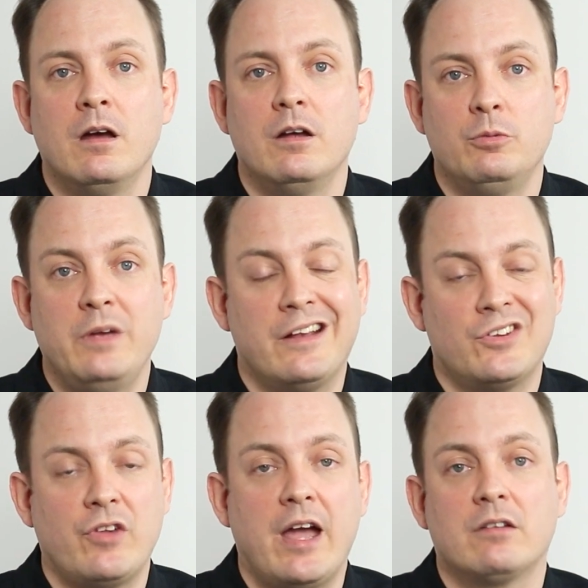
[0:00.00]
To be
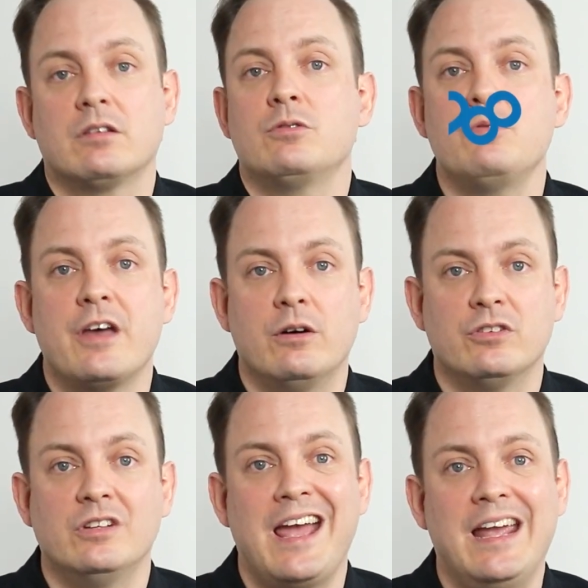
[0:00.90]
exact,
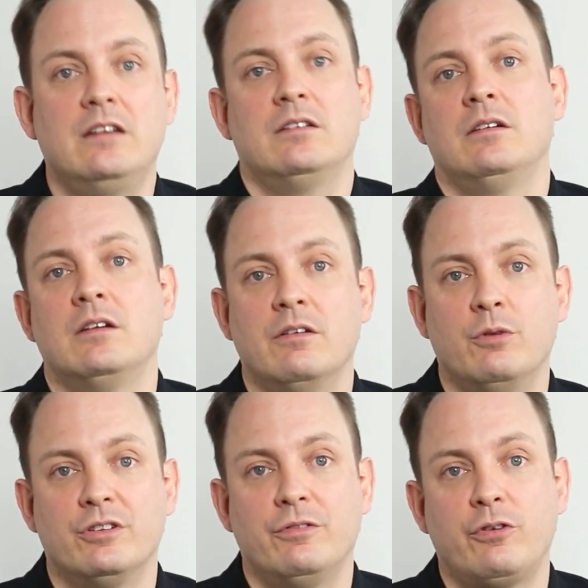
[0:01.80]
2008
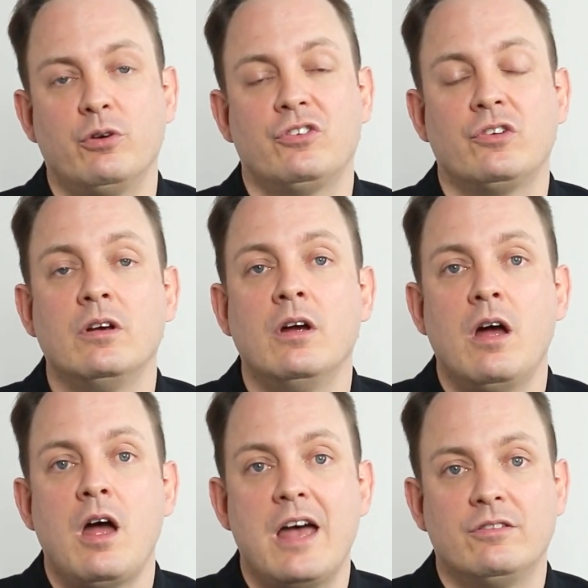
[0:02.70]
was the first
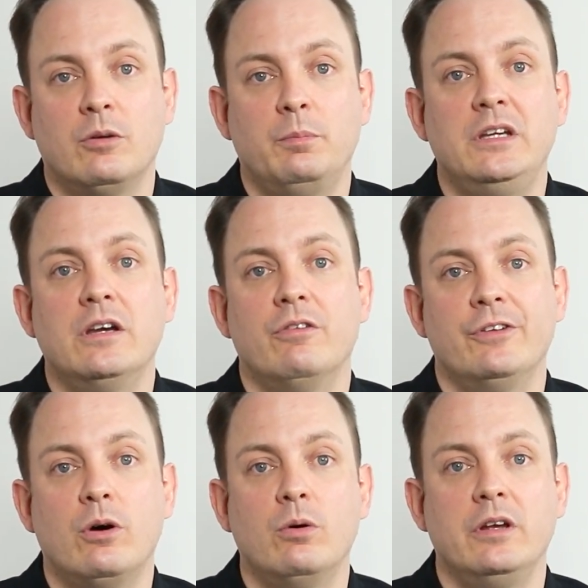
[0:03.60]
SOP of an
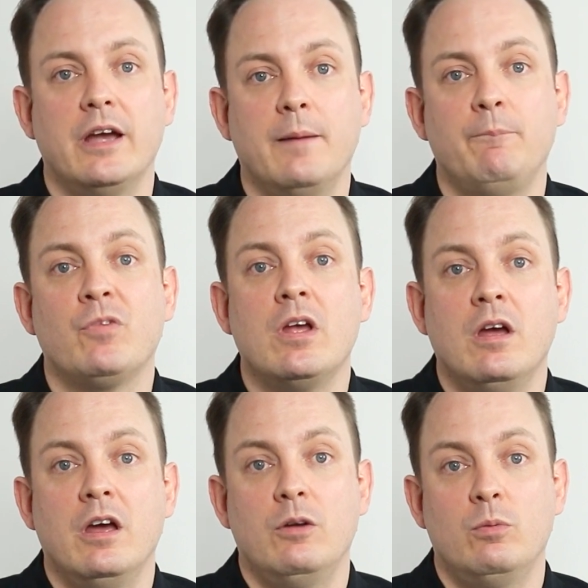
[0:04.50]
OEM
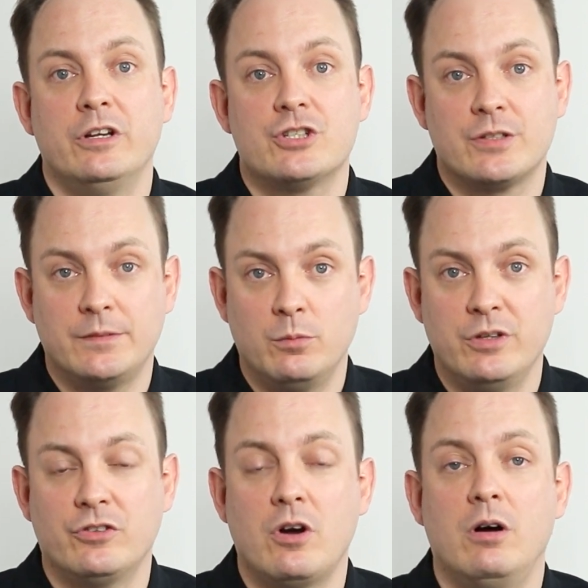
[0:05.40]
in which we
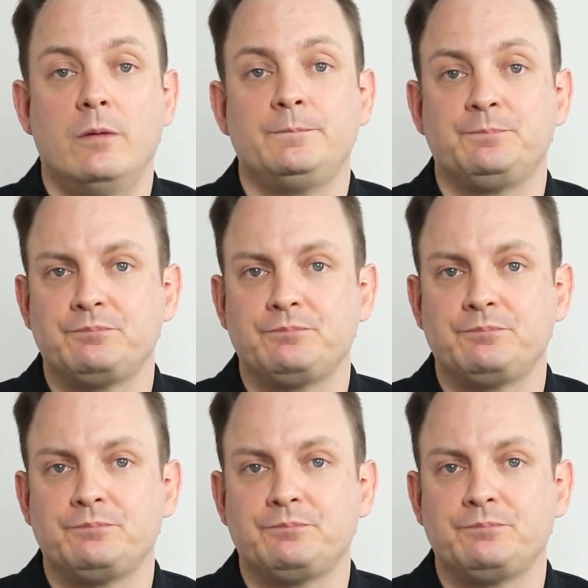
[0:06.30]
saw